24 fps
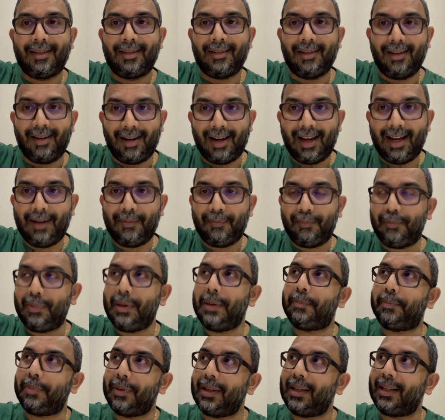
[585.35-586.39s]
right?
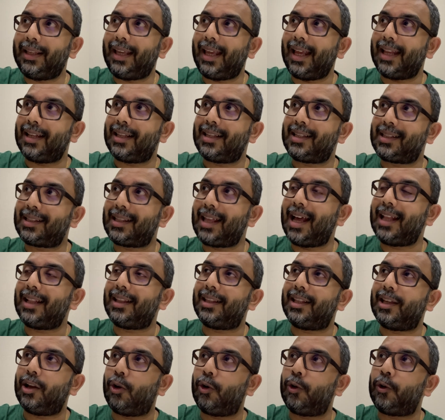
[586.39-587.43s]
People can start
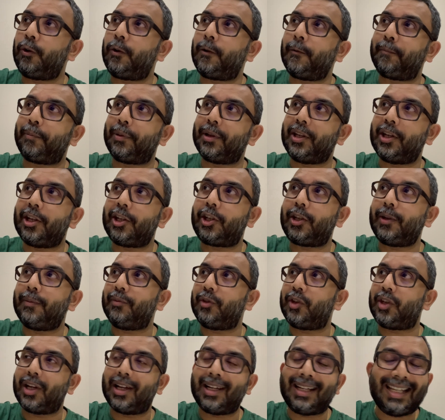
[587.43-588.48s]
their entrepreneurship
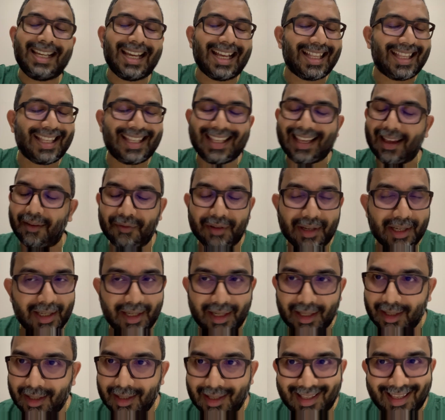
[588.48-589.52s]
journey at
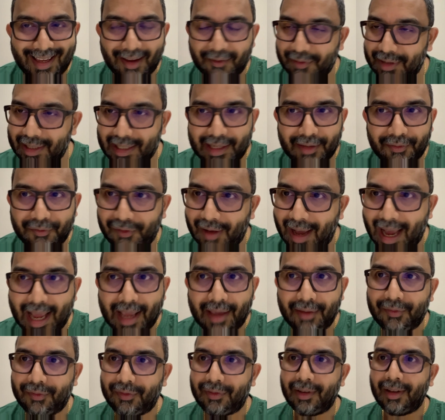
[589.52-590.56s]
70,
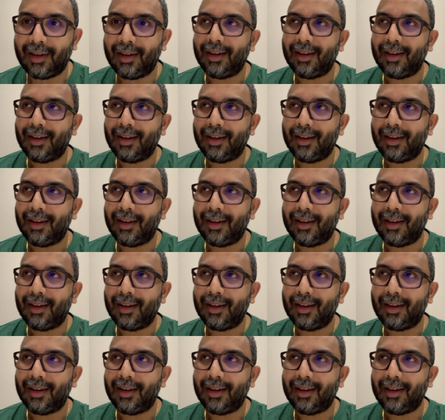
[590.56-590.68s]
75.